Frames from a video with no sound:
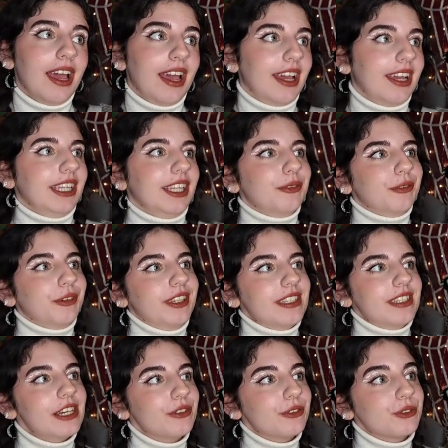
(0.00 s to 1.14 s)
and it
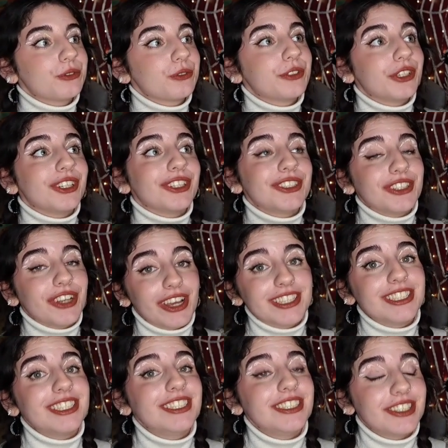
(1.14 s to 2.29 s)
retails for
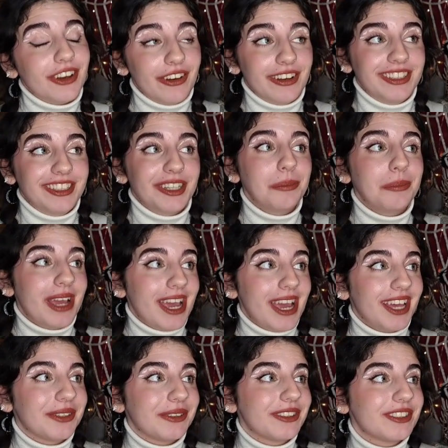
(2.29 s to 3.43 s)

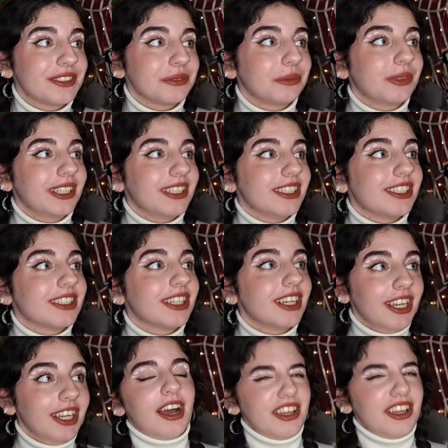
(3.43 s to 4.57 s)
£99, which
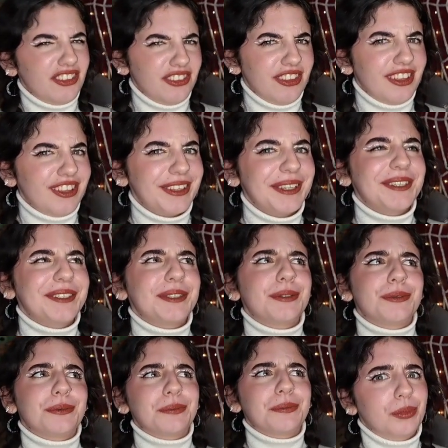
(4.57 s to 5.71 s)
I think
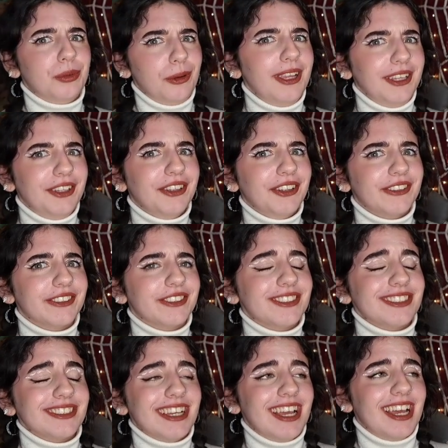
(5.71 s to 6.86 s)
is pretty good.
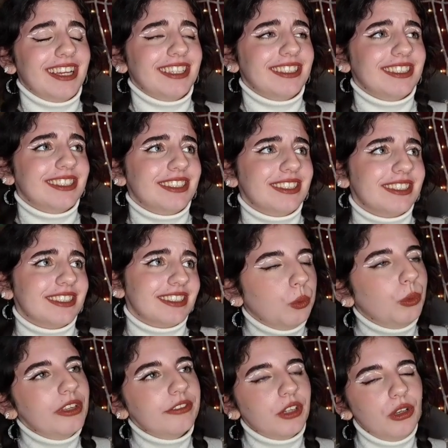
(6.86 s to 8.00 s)
And
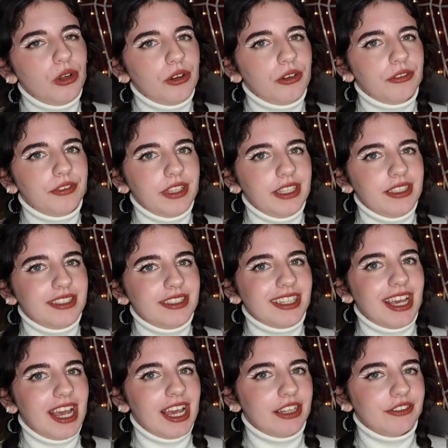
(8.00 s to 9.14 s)
with a lot of these
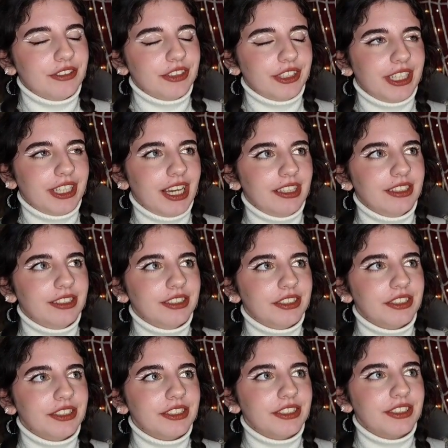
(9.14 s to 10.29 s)
advent
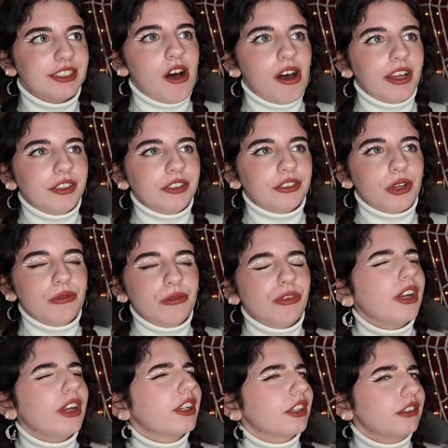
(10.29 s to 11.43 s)
calendars, I don't
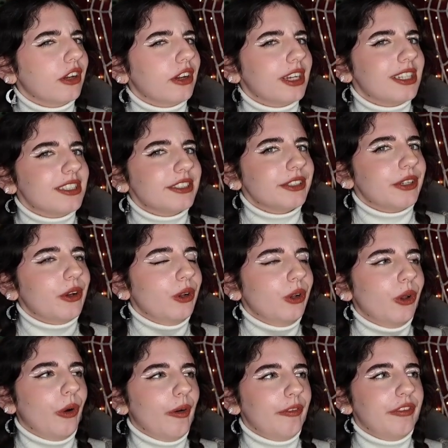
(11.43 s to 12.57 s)
recognize a
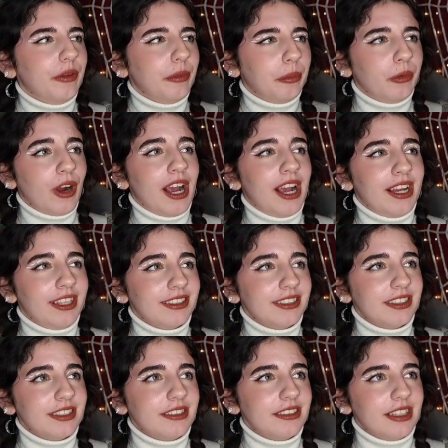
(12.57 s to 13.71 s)
lot of the
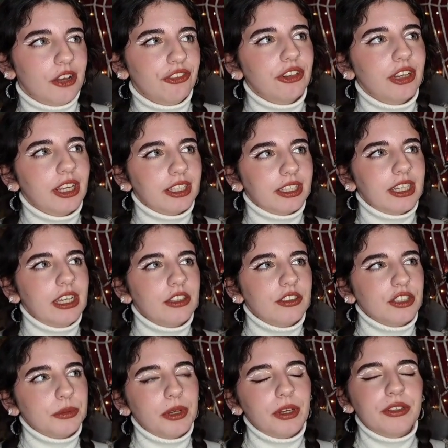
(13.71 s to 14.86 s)
brands. I feel like, I
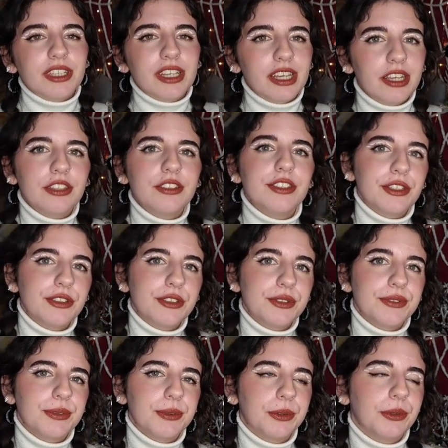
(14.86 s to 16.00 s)
suppose it is
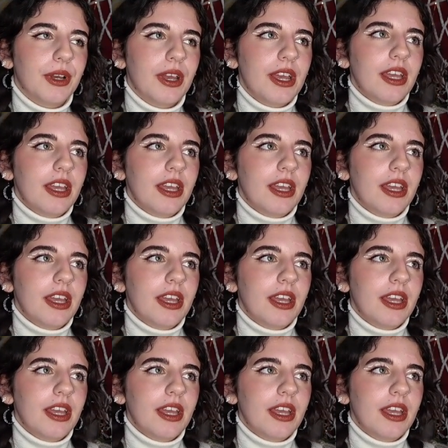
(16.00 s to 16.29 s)
useful